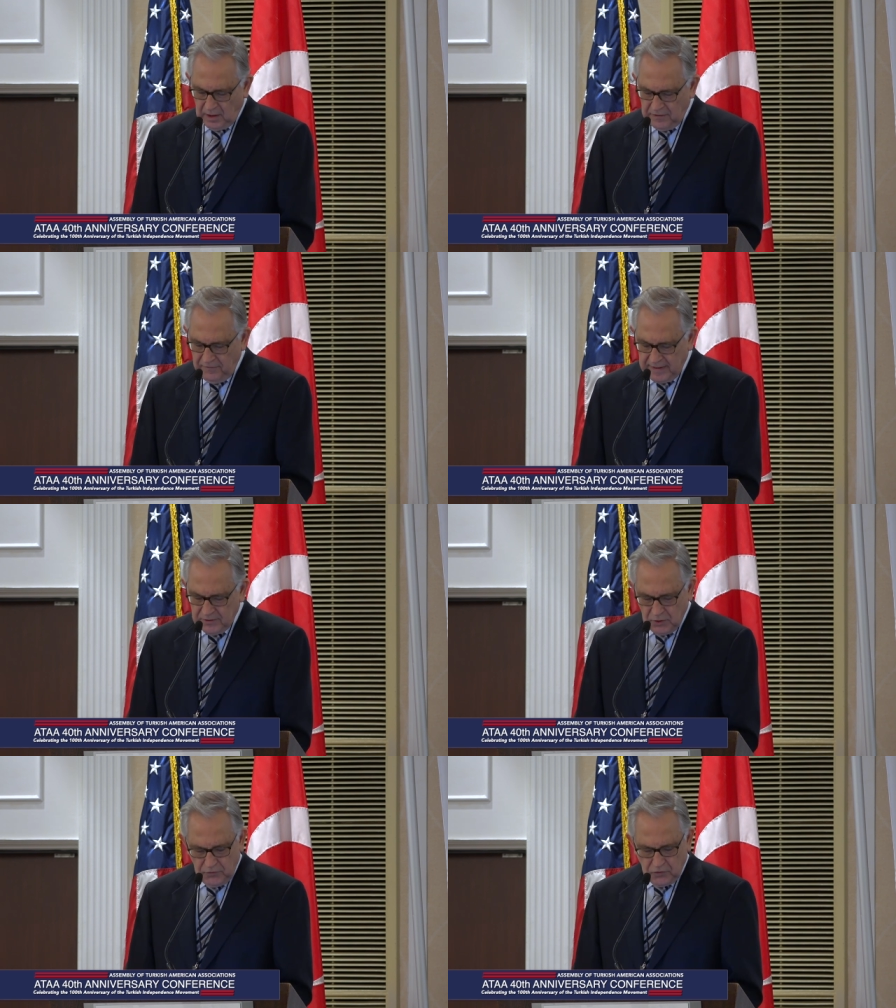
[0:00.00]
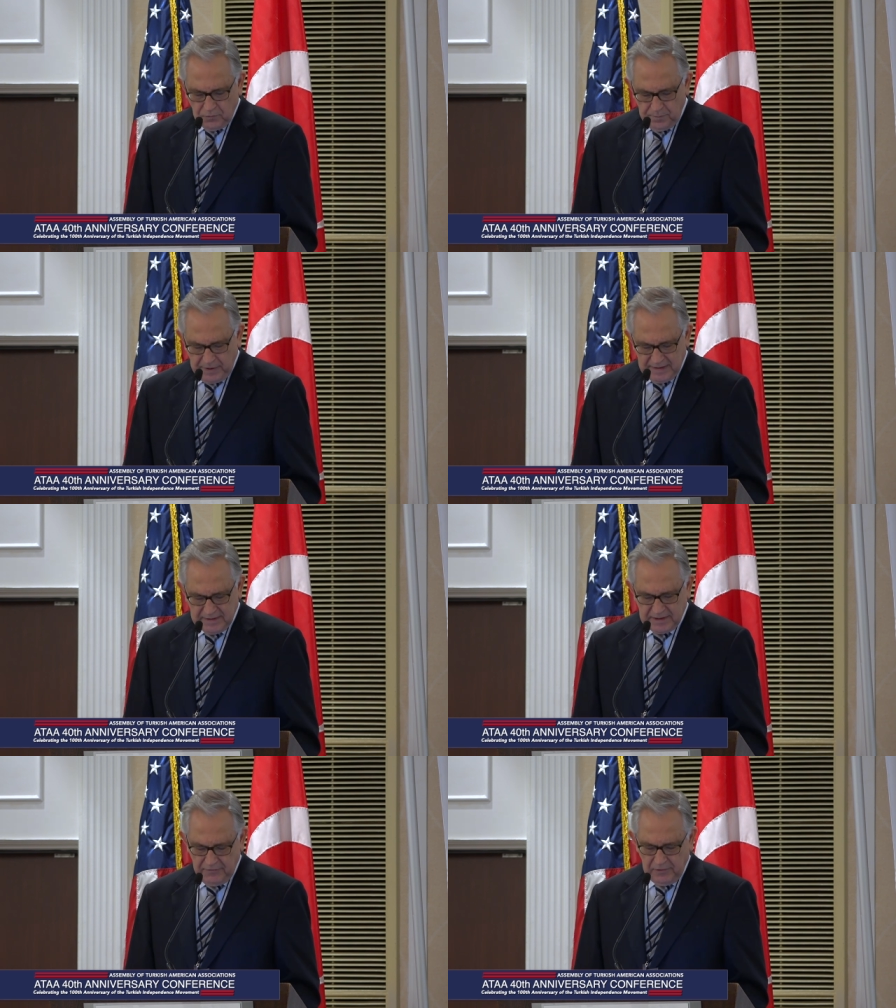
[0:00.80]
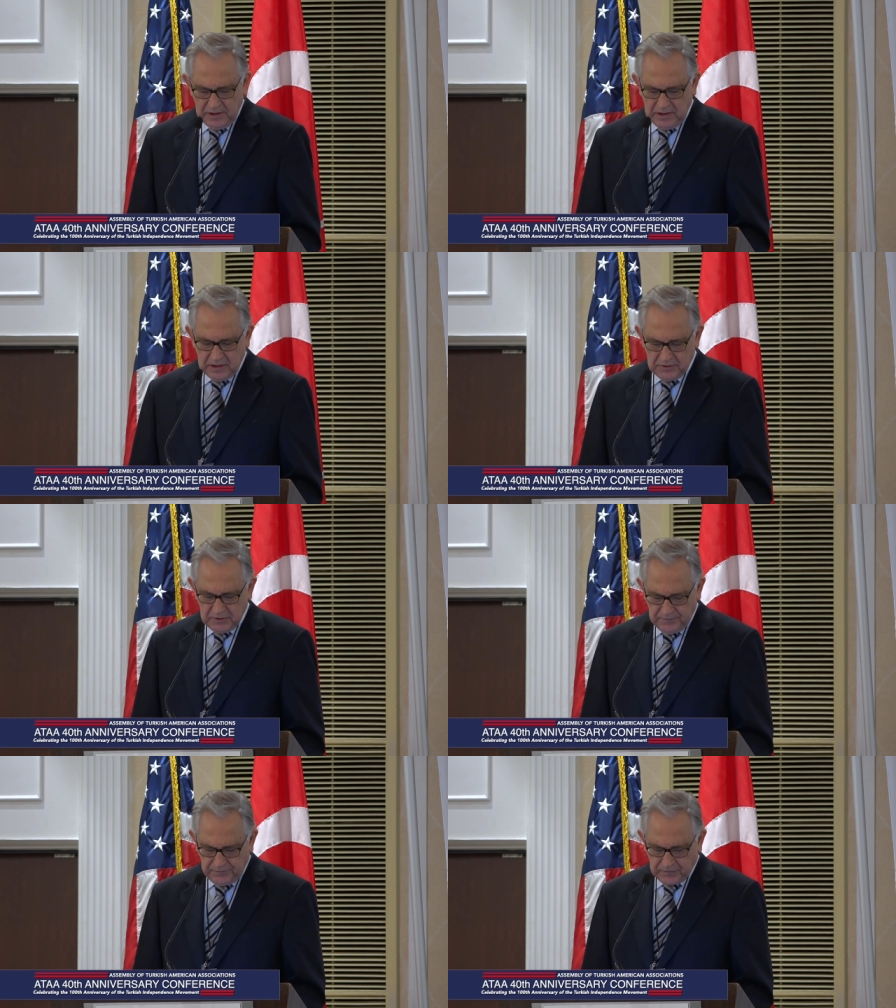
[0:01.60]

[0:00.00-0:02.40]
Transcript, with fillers: Events of the past several years